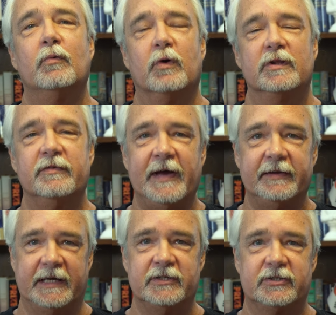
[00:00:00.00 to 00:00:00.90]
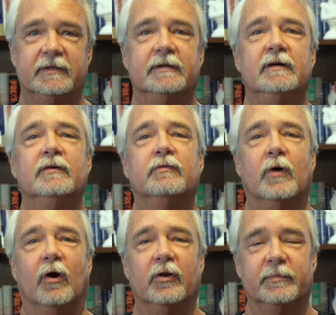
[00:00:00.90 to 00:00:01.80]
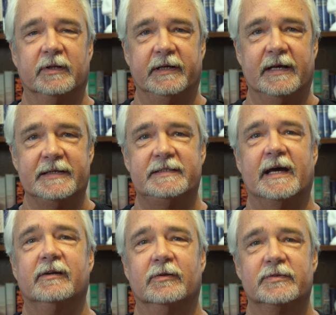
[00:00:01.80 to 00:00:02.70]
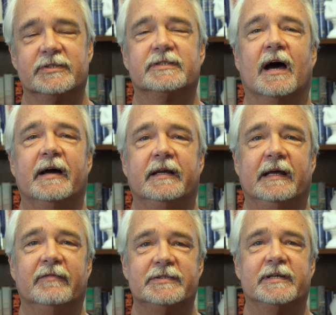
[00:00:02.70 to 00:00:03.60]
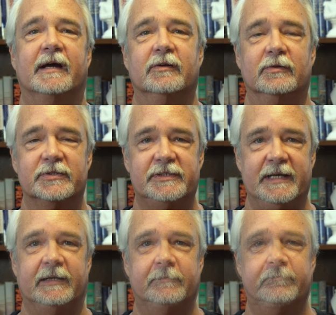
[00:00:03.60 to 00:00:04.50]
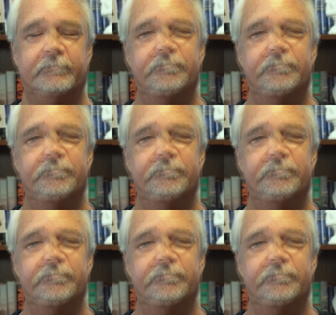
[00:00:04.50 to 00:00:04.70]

were the foundation for ultimately a secular society and a secular state.